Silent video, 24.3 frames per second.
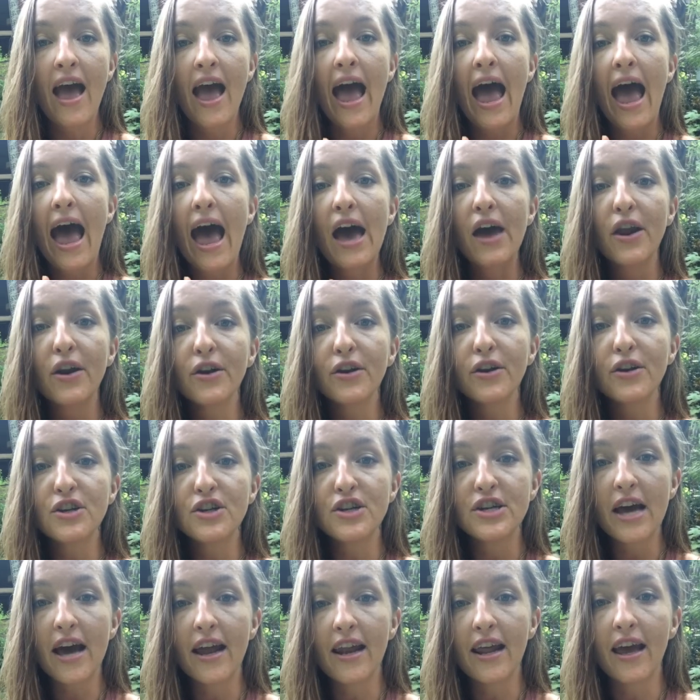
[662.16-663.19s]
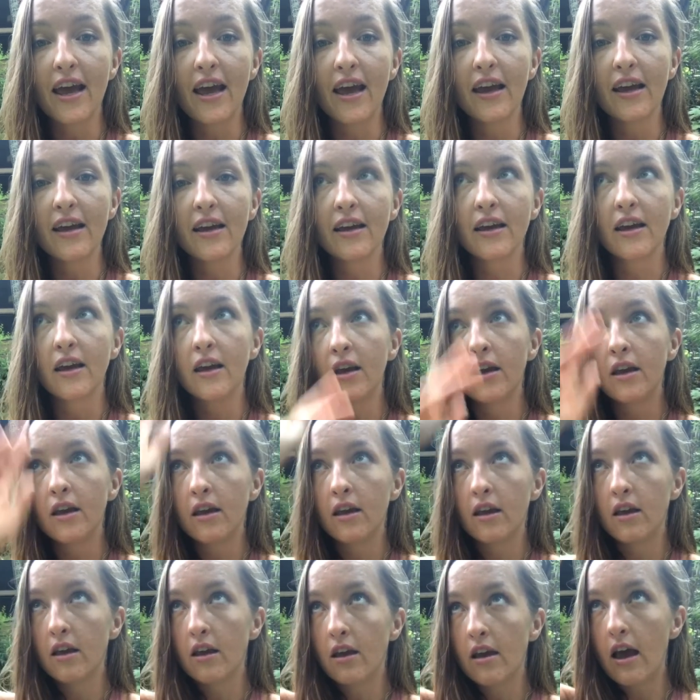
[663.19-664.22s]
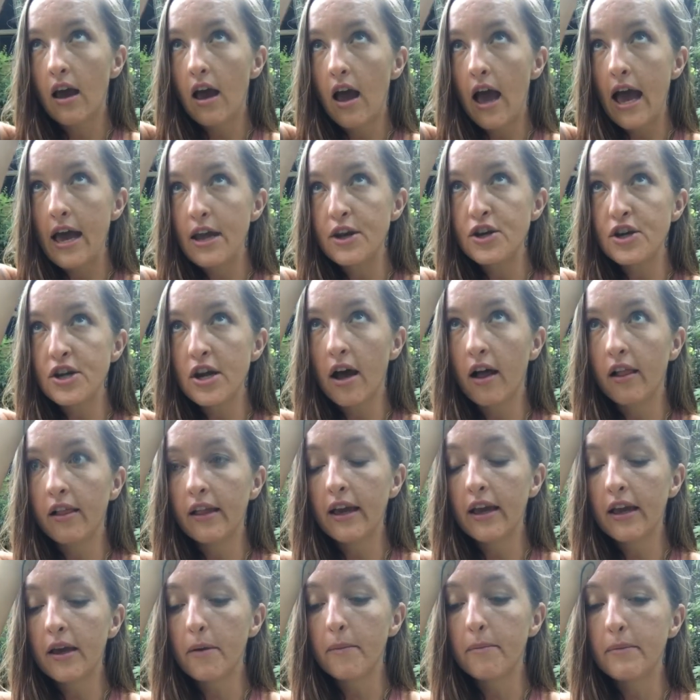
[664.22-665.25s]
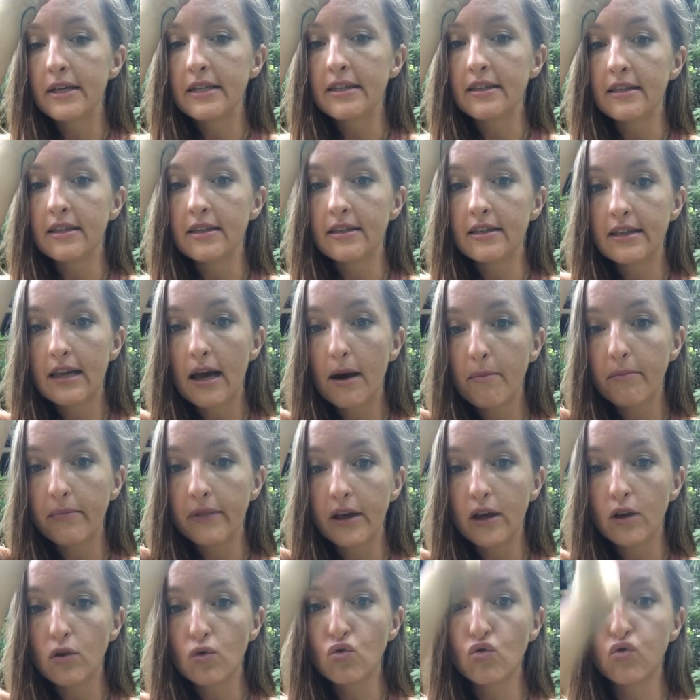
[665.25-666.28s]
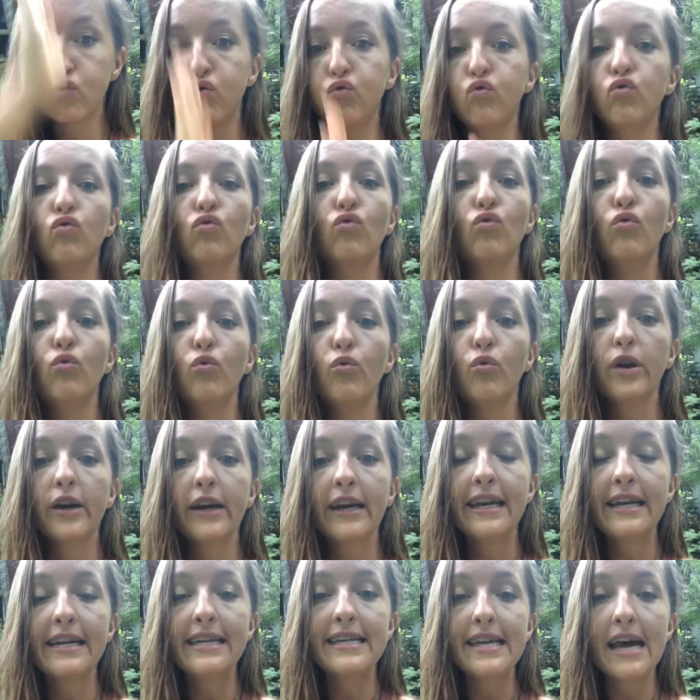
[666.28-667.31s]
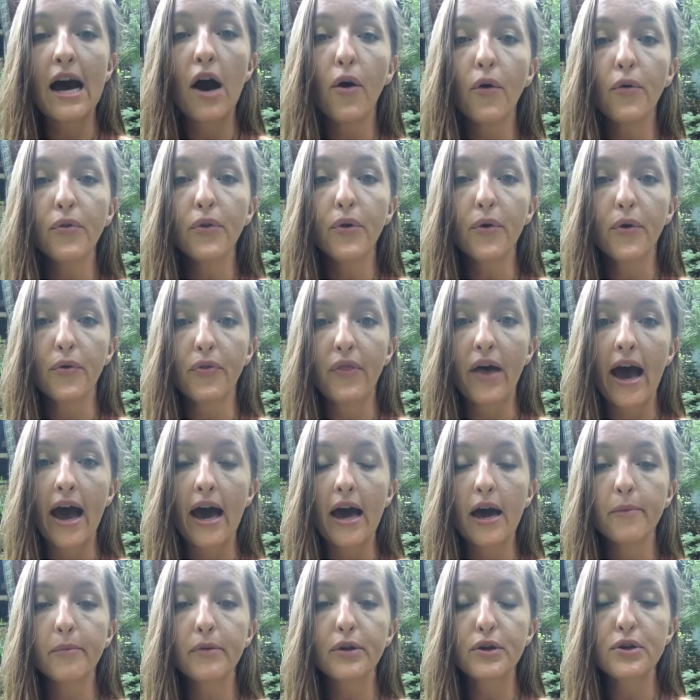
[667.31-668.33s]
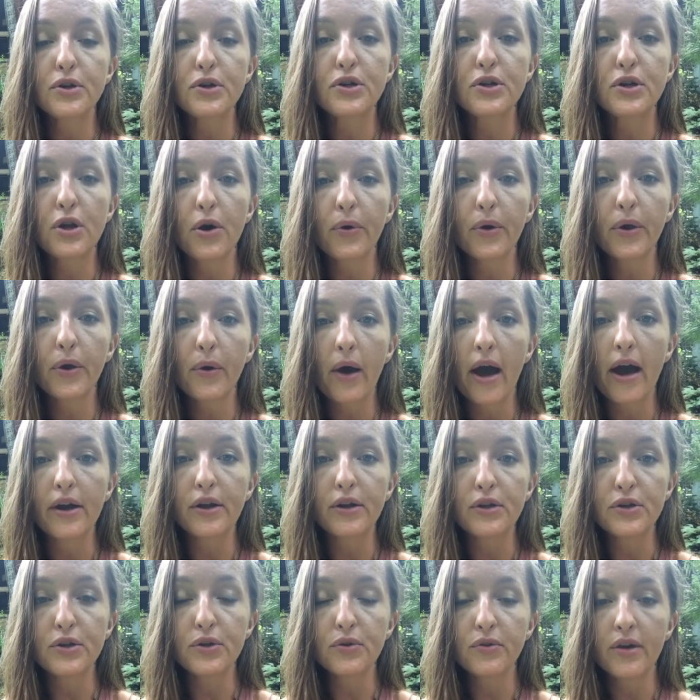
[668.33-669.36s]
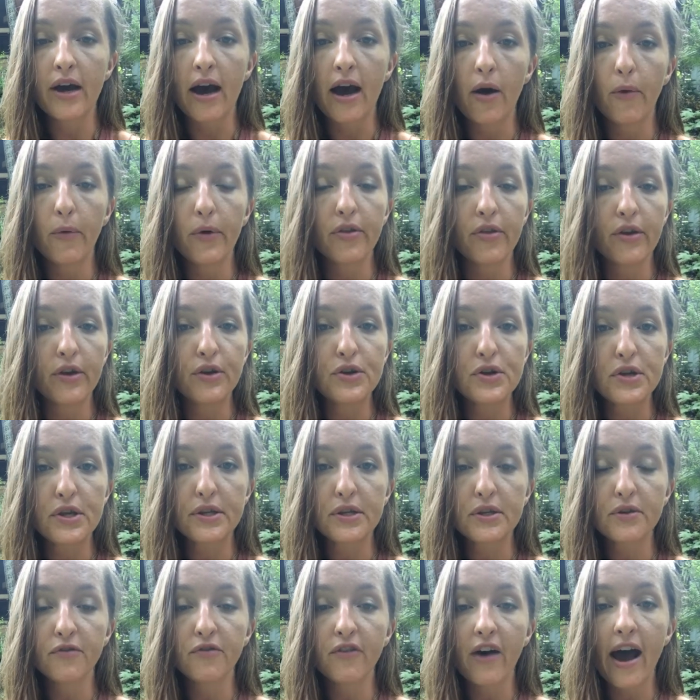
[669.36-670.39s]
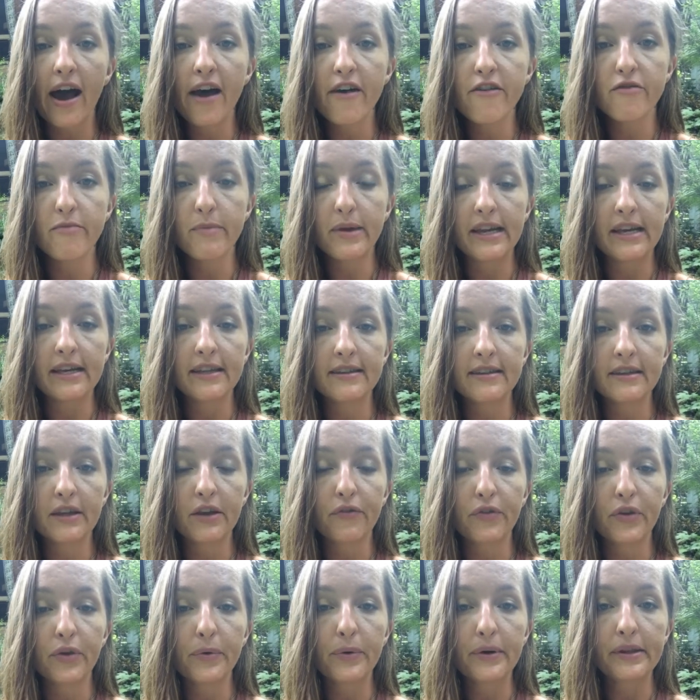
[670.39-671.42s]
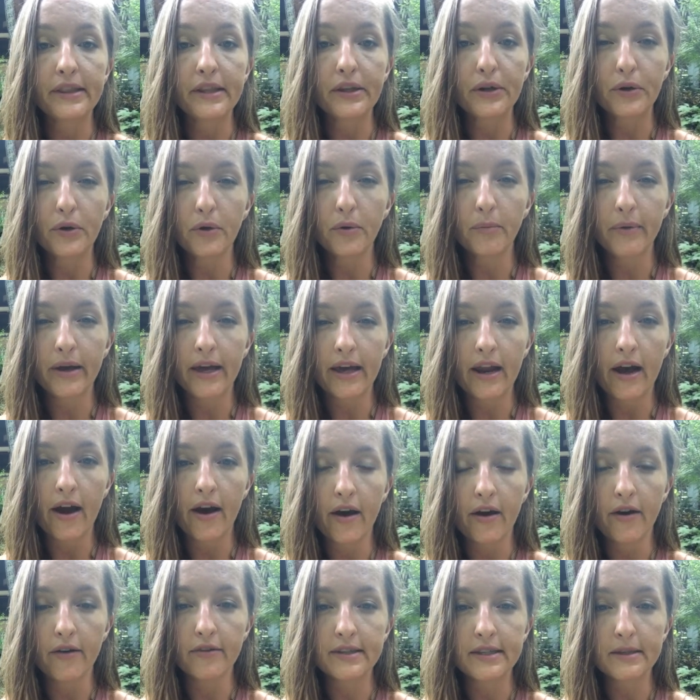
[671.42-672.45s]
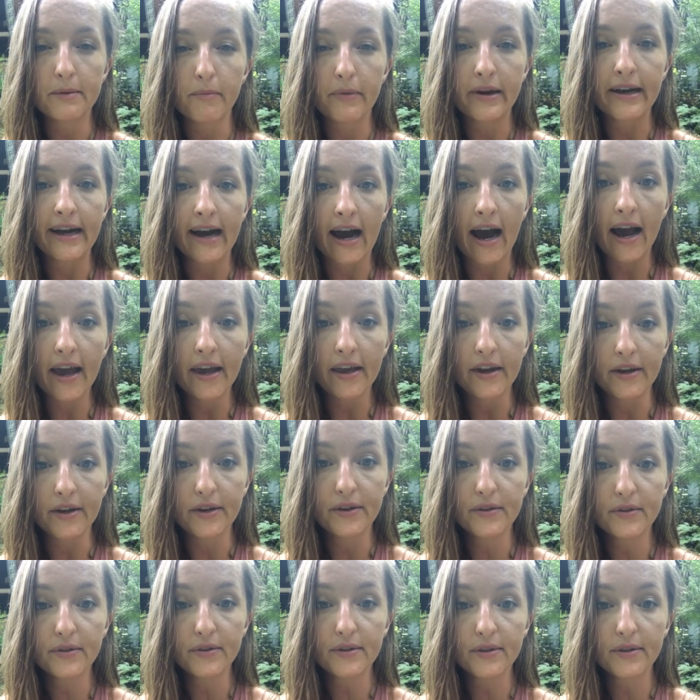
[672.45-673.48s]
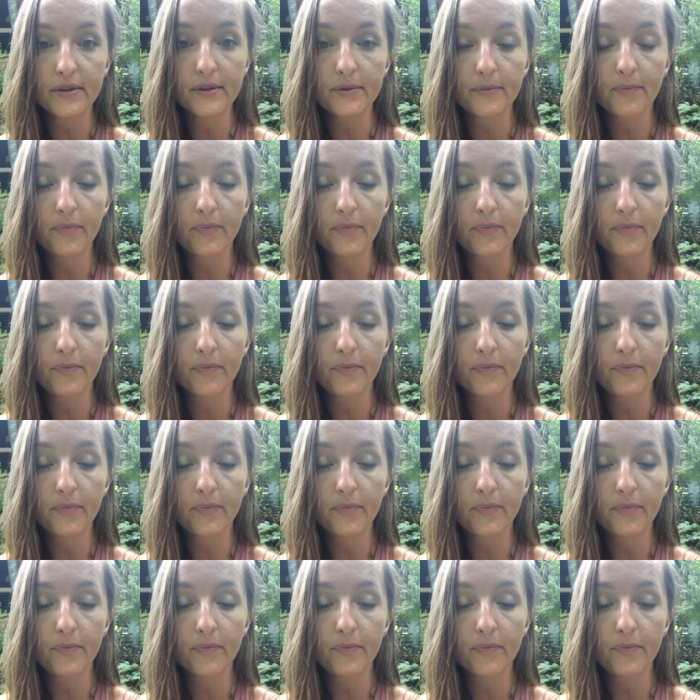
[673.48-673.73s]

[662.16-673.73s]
energetic angelic business template. We're going to download that. I'm going to show you how to do that within just 5 minutes, give you a little bit of some guidance